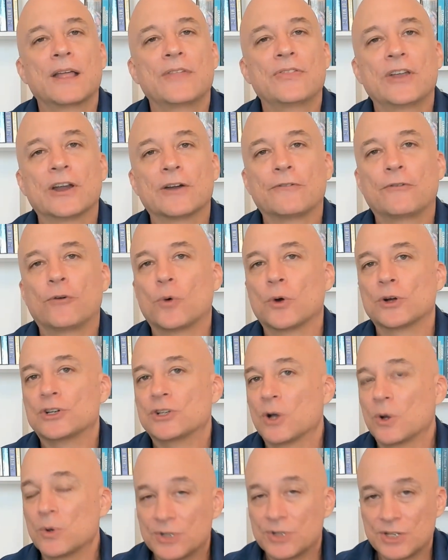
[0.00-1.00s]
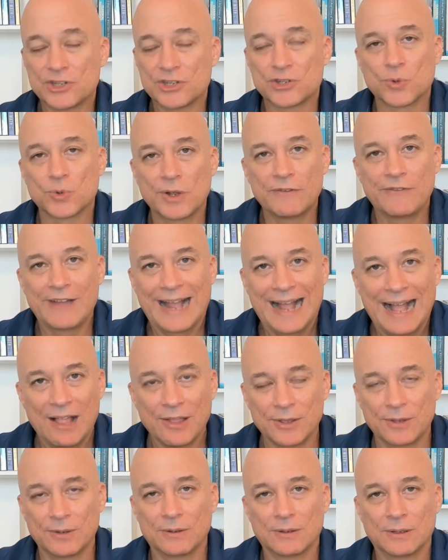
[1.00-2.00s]
and therefore don't destroy
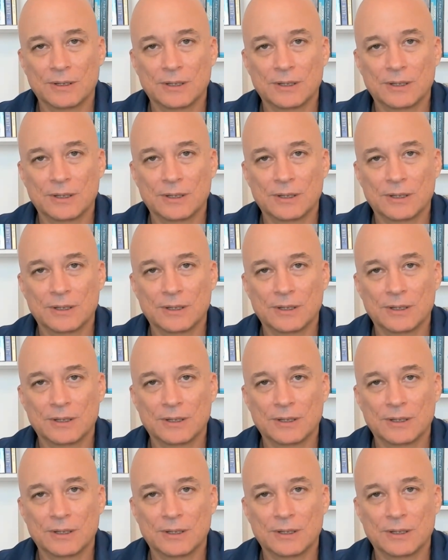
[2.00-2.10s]
value.